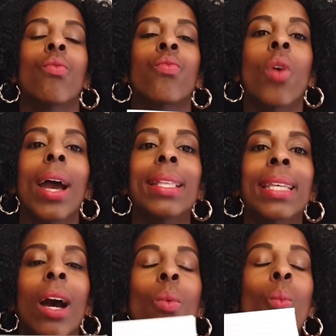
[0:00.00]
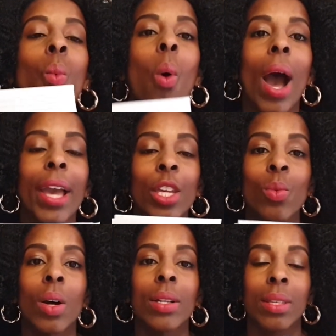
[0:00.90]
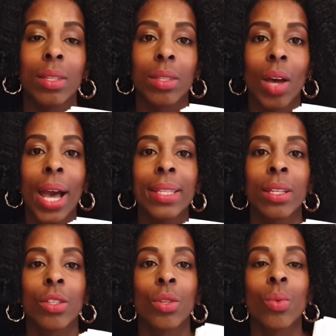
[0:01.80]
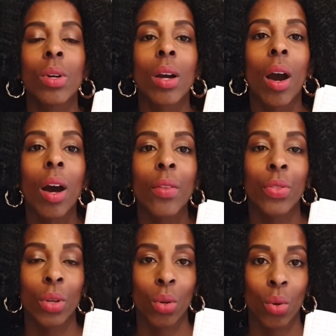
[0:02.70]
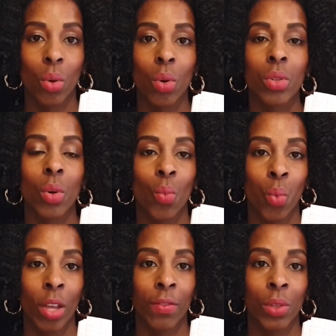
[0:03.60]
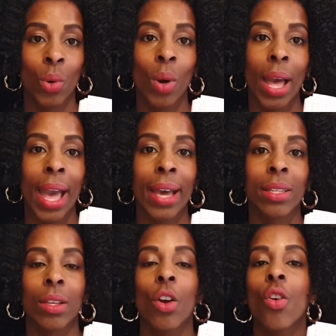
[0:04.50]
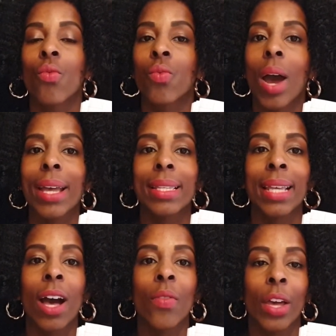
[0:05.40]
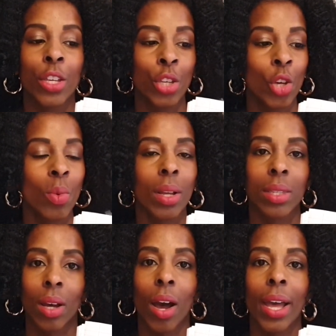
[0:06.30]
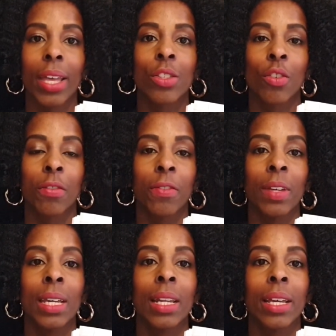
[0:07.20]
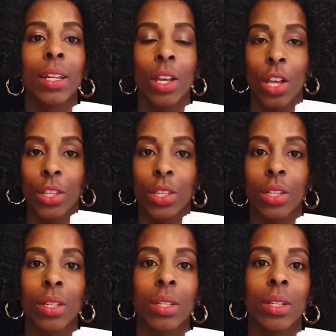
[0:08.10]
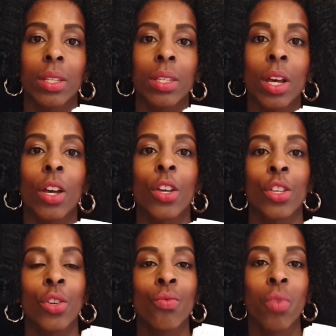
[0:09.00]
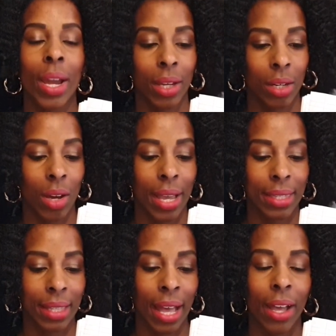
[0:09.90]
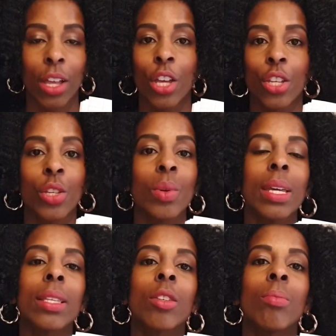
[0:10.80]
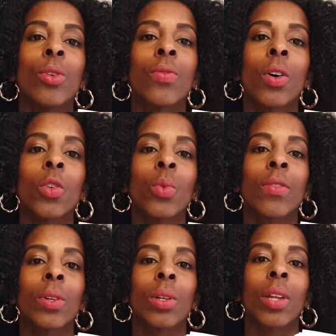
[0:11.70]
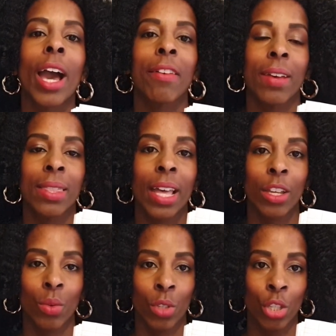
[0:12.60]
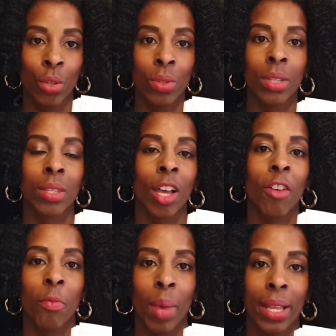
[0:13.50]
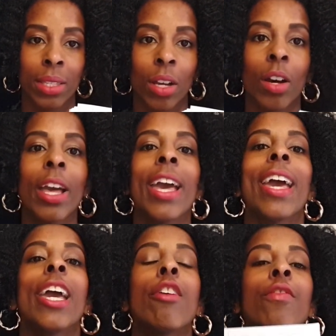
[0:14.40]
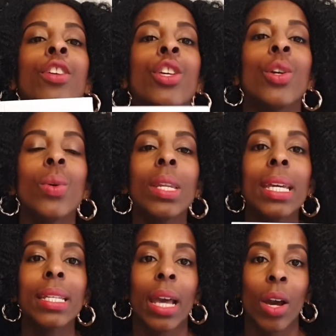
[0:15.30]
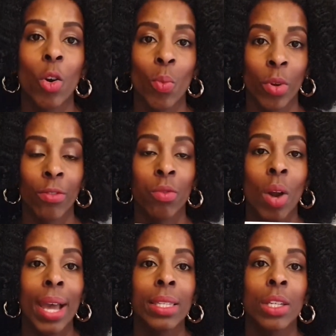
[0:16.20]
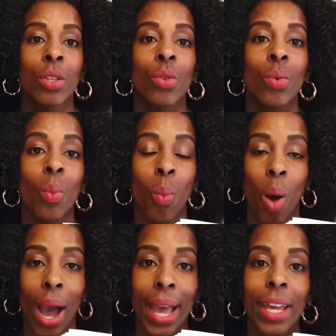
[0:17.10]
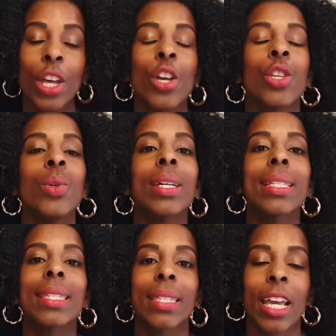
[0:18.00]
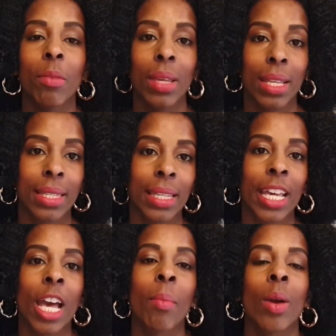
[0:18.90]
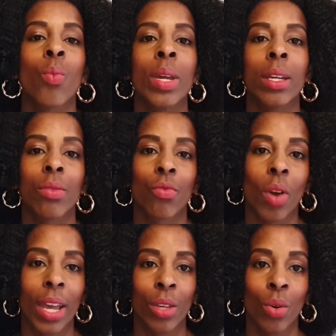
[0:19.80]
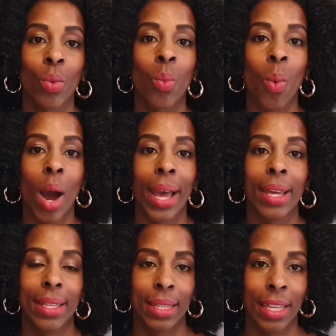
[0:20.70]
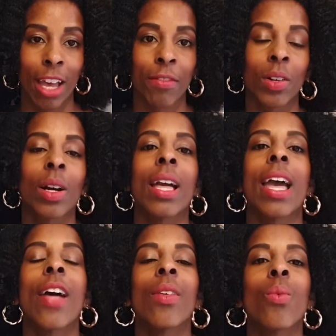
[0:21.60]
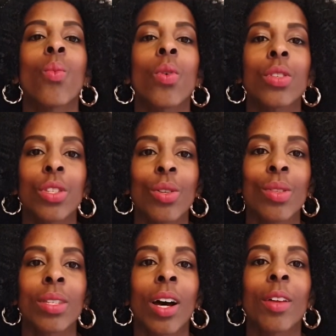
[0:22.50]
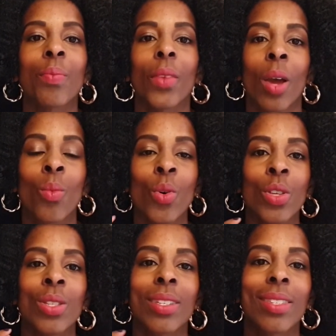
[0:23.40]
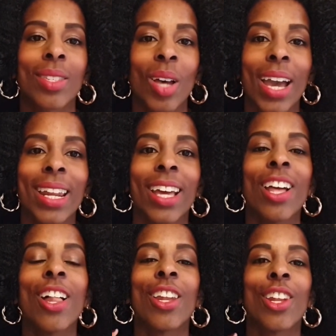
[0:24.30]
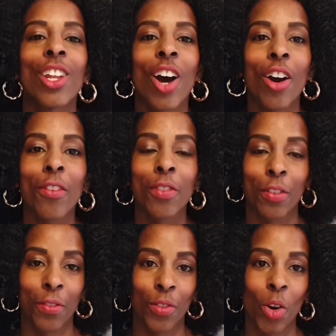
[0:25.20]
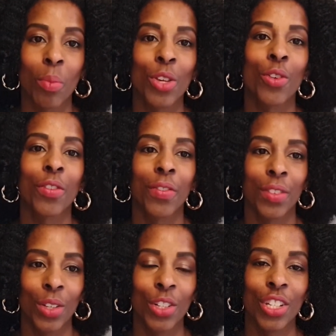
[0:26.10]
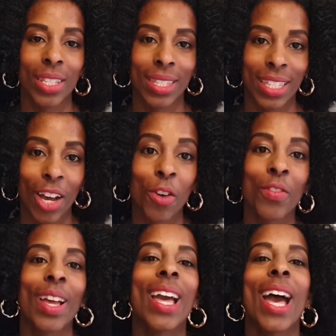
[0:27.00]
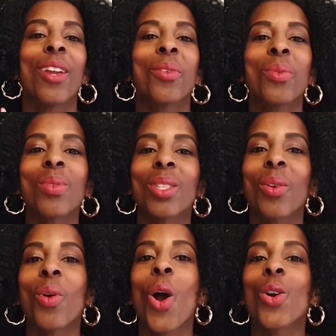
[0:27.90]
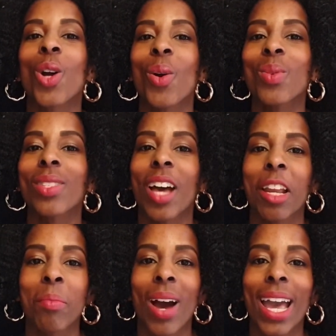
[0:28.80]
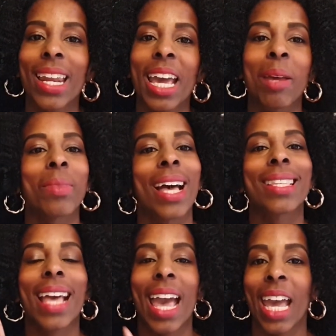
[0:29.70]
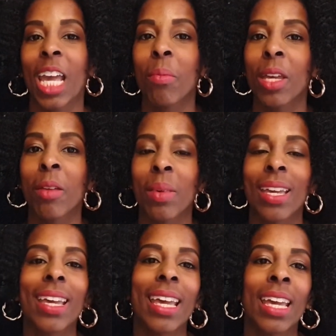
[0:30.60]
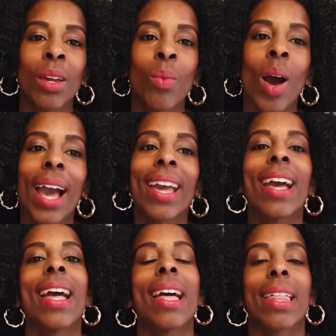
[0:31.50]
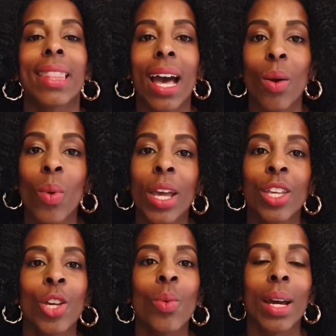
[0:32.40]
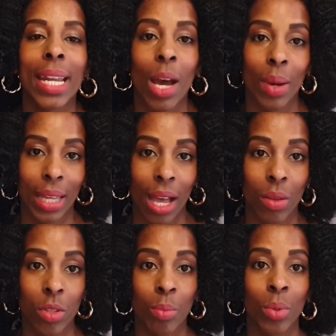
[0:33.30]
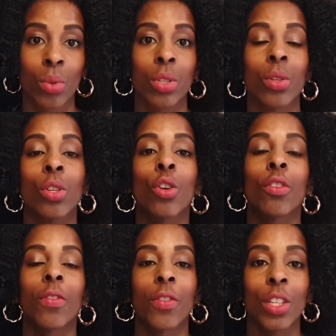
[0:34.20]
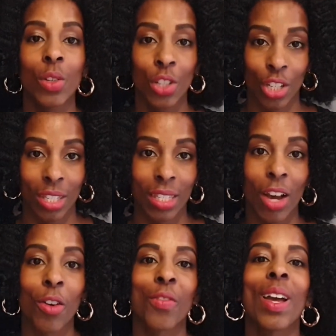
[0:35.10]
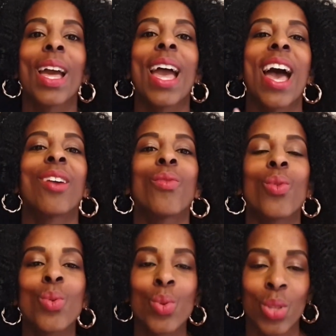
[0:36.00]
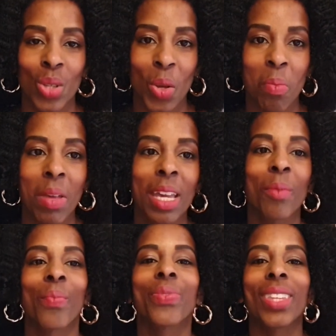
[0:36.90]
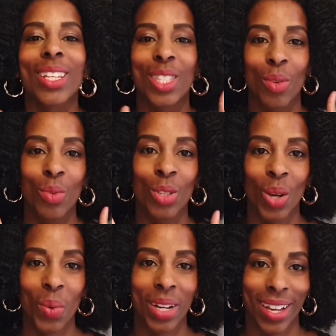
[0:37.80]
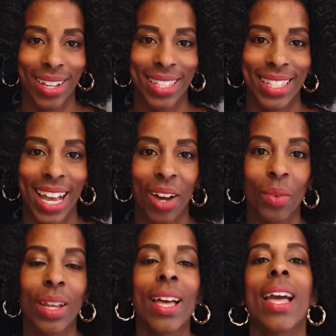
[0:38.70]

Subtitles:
Write down why you are deciding to cut the cord with your ex. Write down that you are tired of feeling you recognize that you need to move on with your life and that you deserve better. If you need help with writing your why, you can send me a DM and we can write your why together. And then once you're done, I want you to sign it "Love from your future self," and also co-sign my name. That's ABBEY. That way you are now accountable to your future self and also me. So don't let us down.